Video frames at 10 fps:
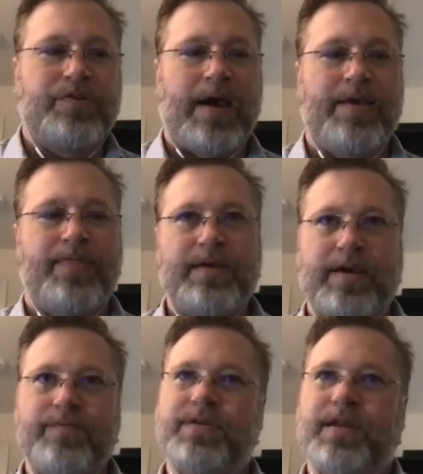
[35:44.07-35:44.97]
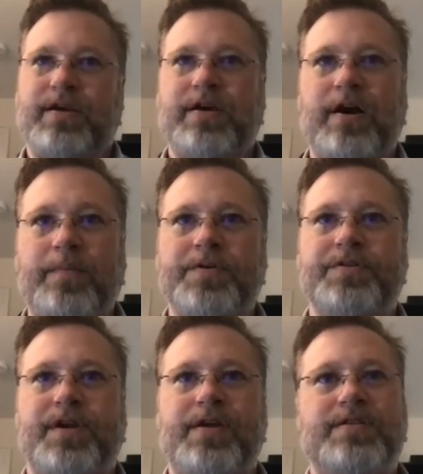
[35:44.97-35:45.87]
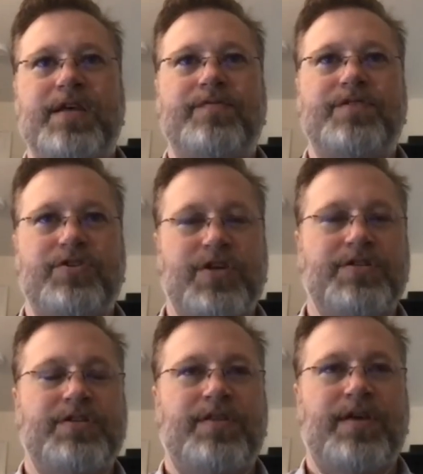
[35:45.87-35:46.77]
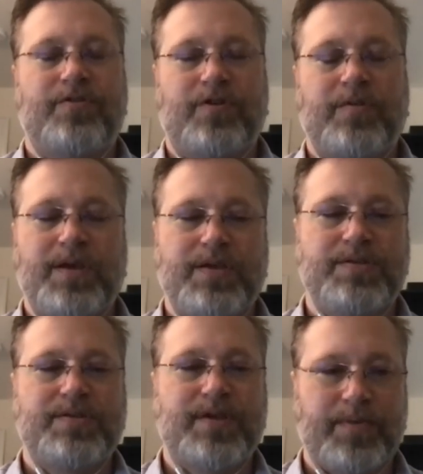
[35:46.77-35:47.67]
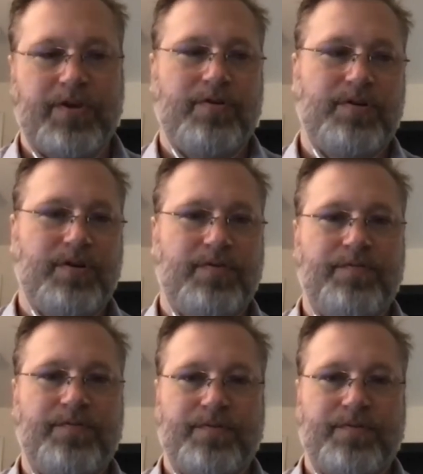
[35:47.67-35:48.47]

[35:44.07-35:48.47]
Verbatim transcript: I think I've seen a couple studies that have suggested that there can be some curative